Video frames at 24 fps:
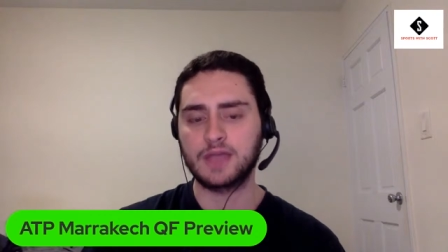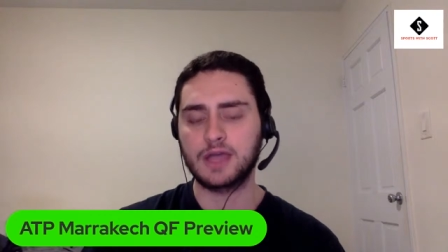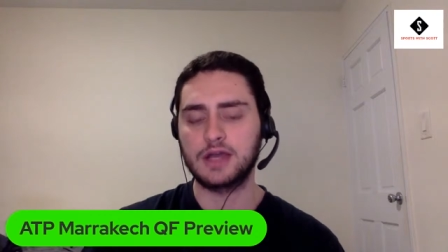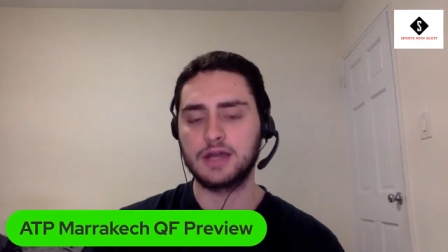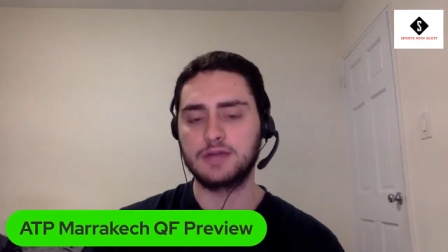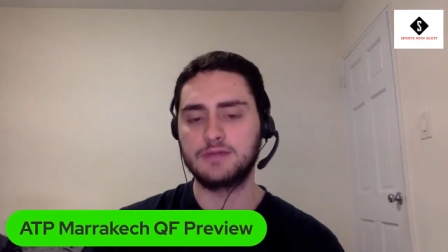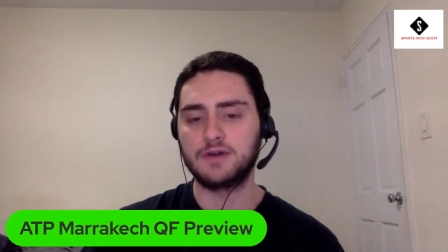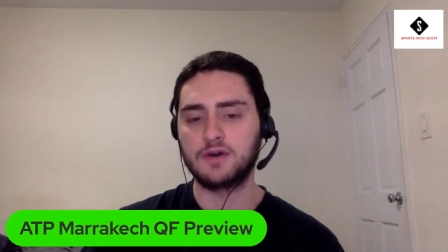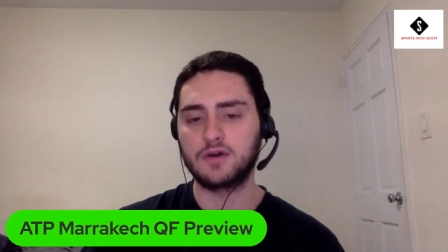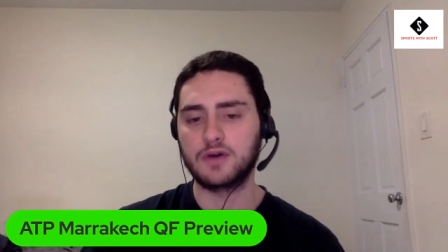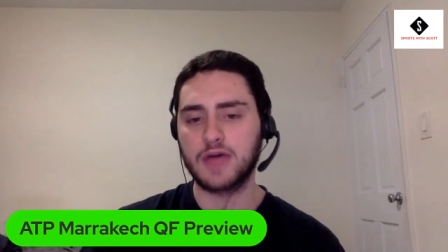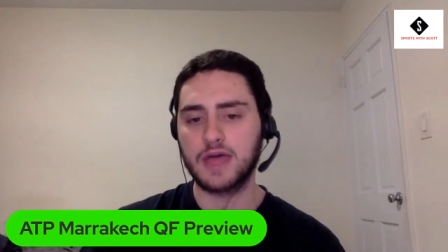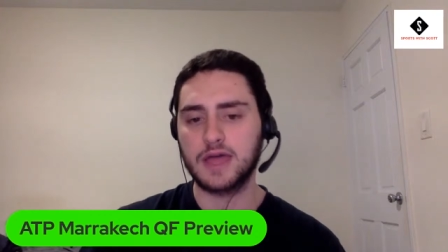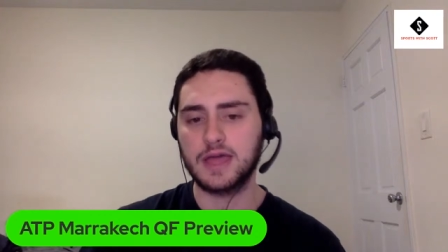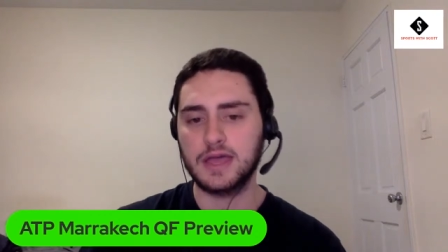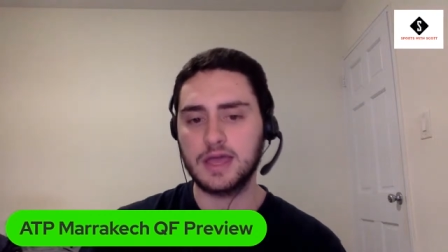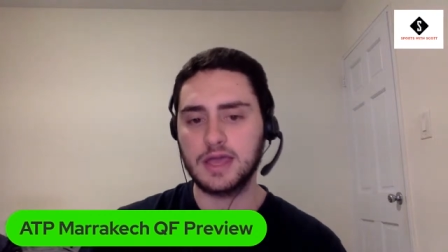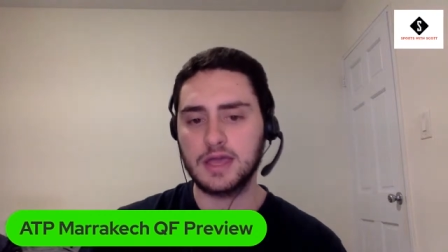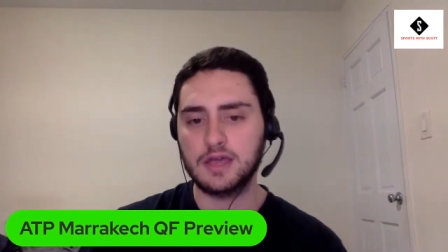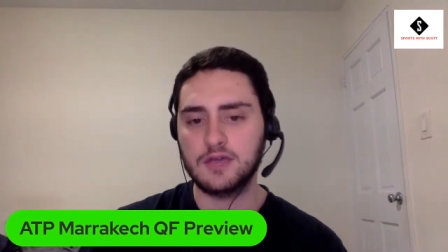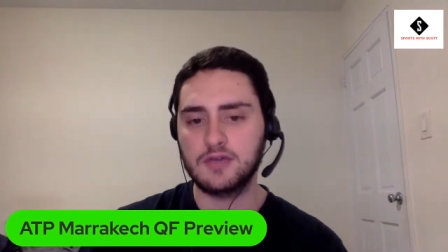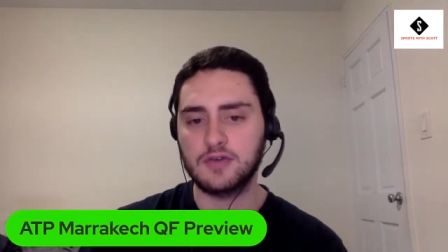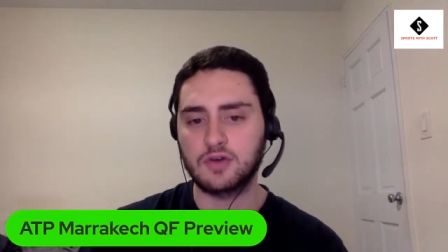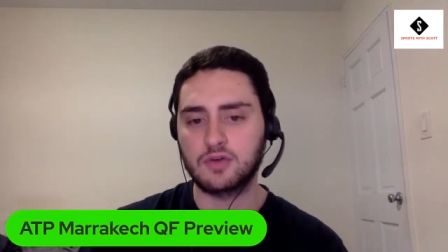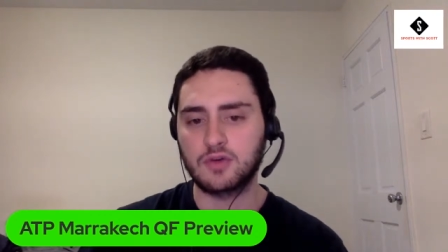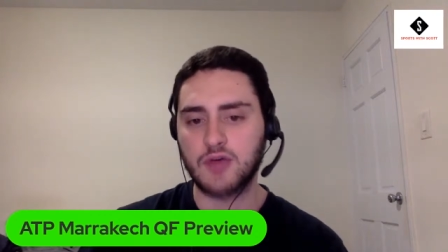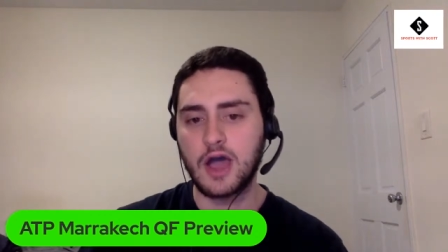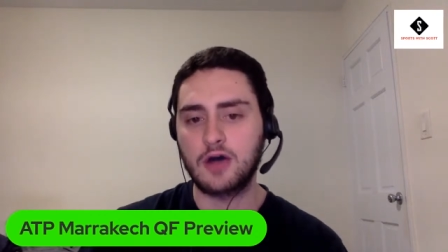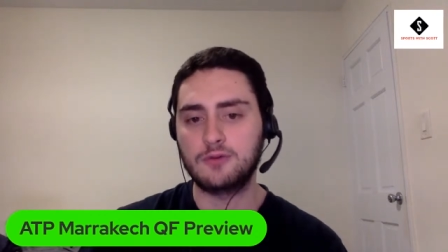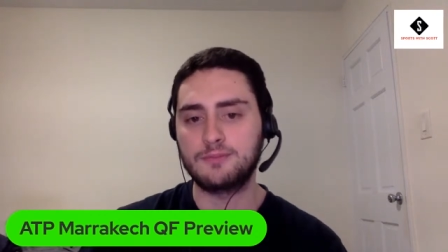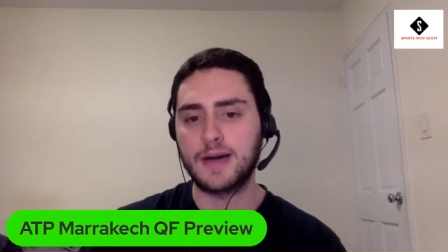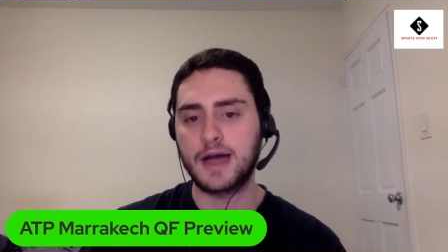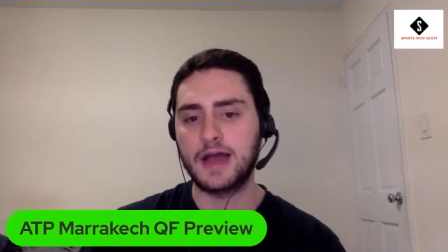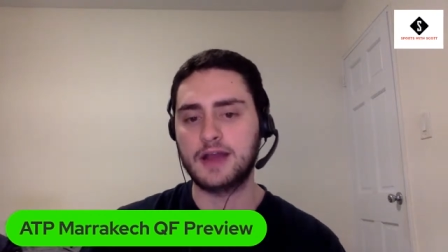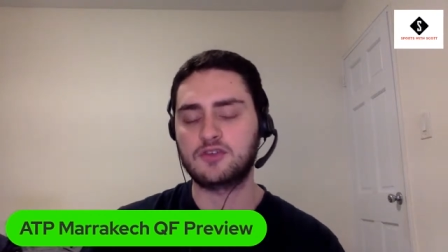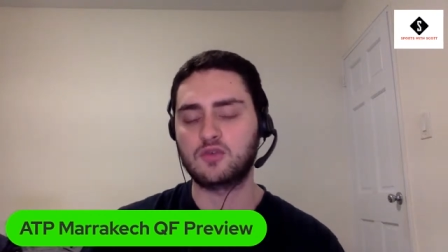and Navone is
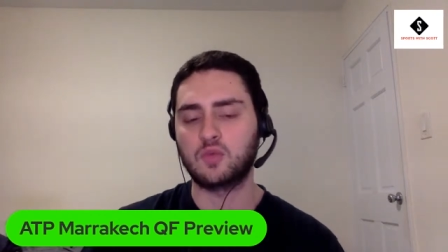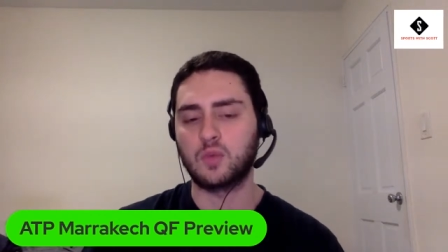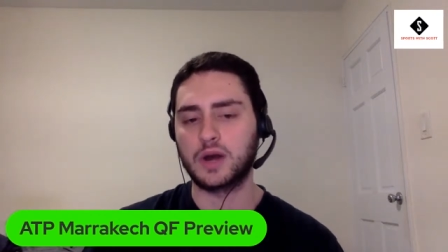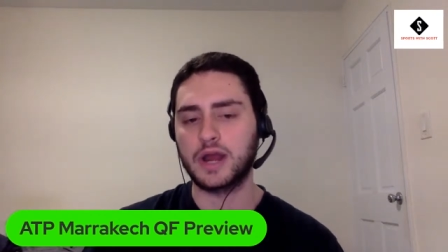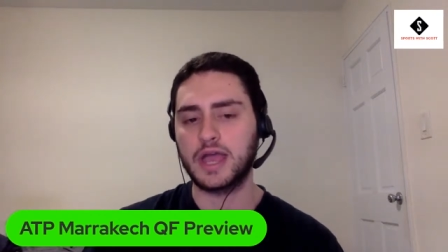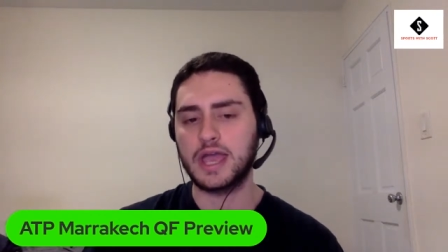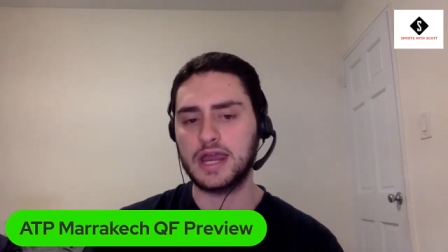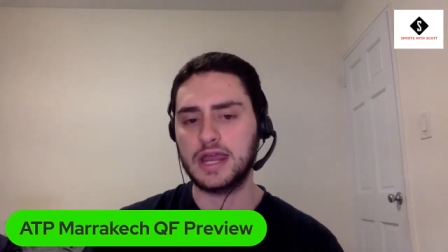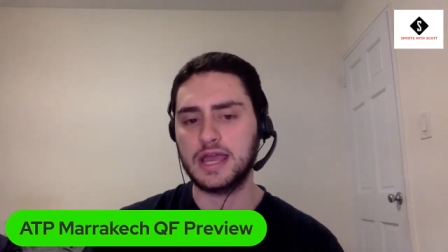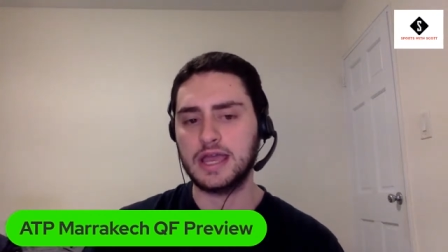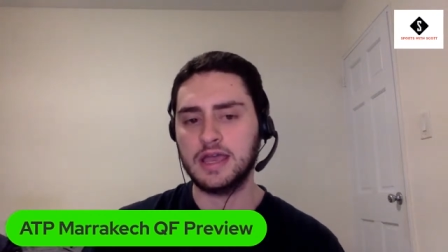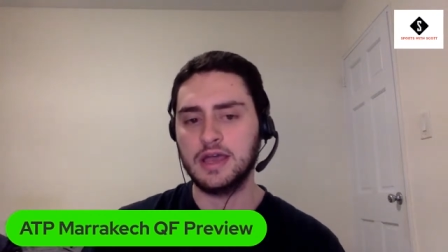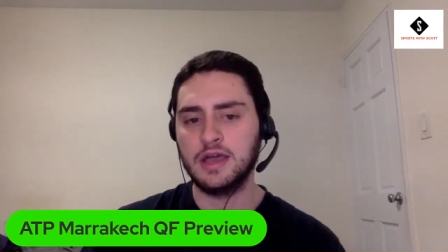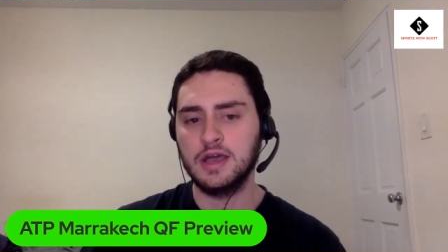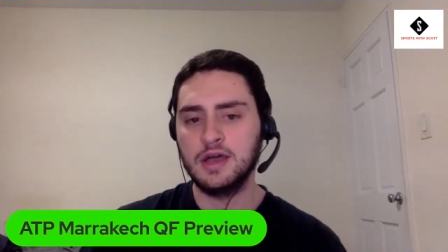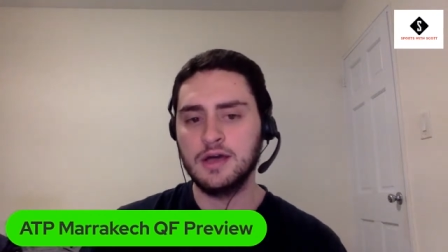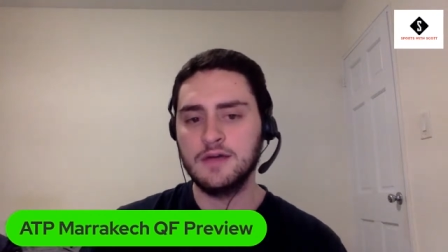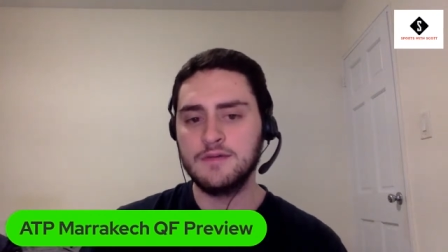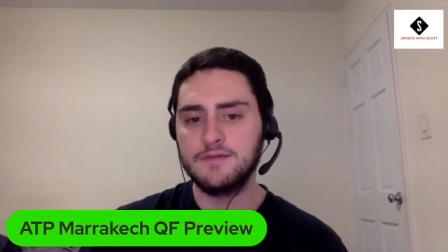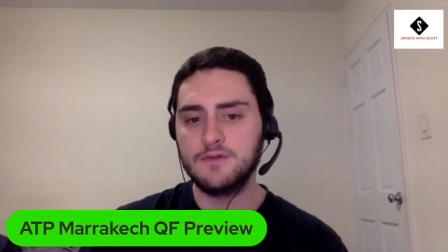around -180.